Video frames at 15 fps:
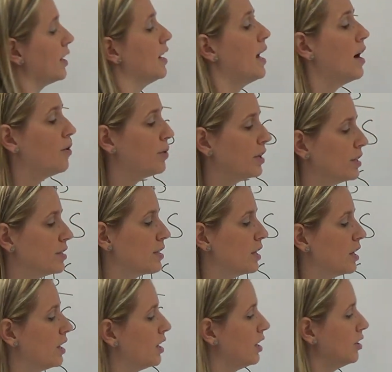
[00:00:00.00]
now we can
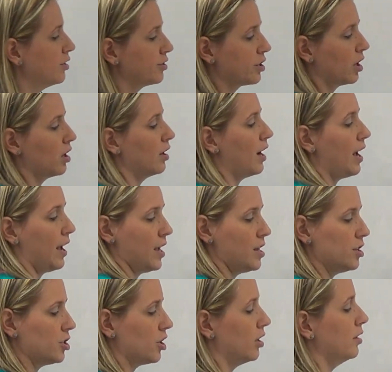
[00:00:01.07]
see here's our
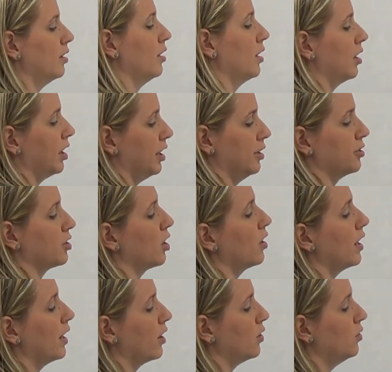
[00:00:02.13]
H, here's
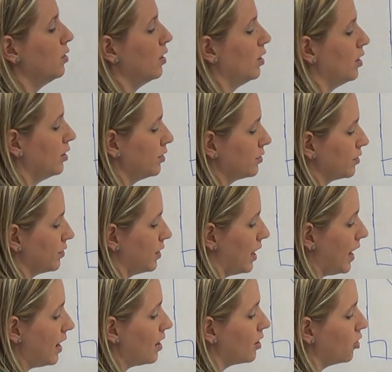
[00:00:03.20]
our L. So
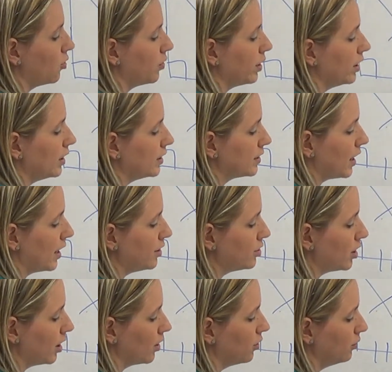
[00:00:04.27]
now it is
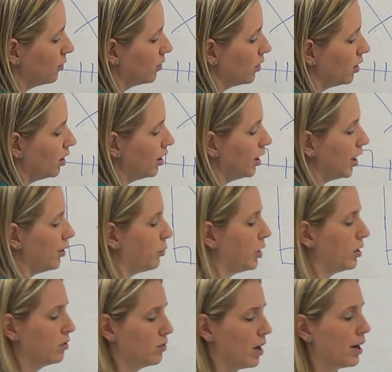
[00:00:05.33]
HL, and we
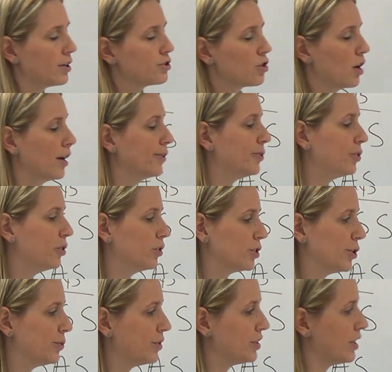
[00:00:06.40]
can write a triangle
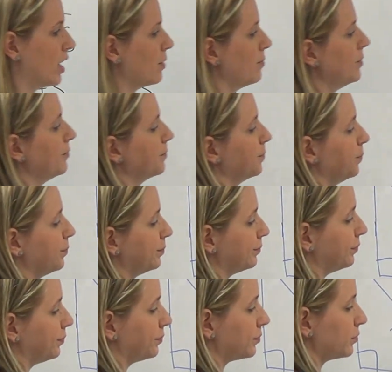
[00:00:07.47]
congruent statement.
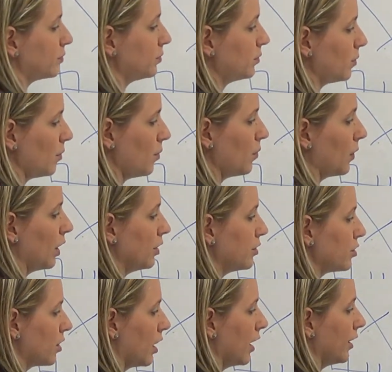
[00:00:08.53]

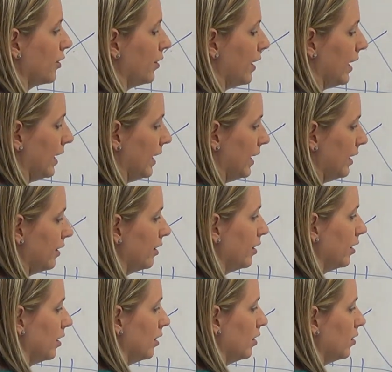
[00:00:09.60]
Triangle A,
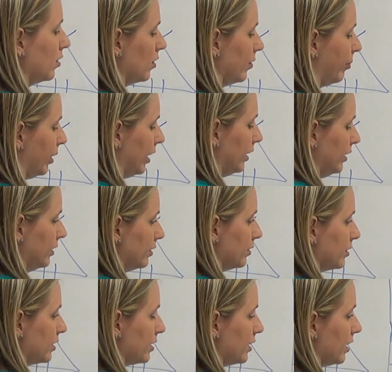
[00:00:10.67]
B,
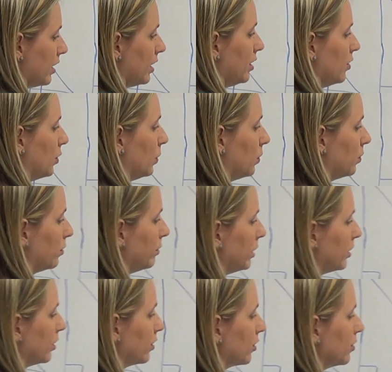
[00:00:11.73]
C will be
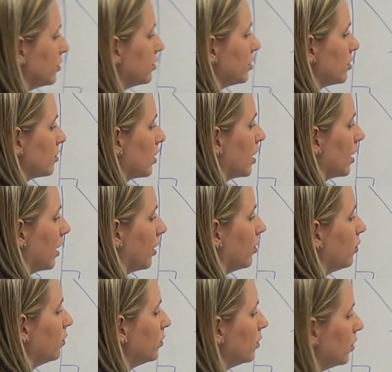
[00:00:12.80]
congruent to triangle.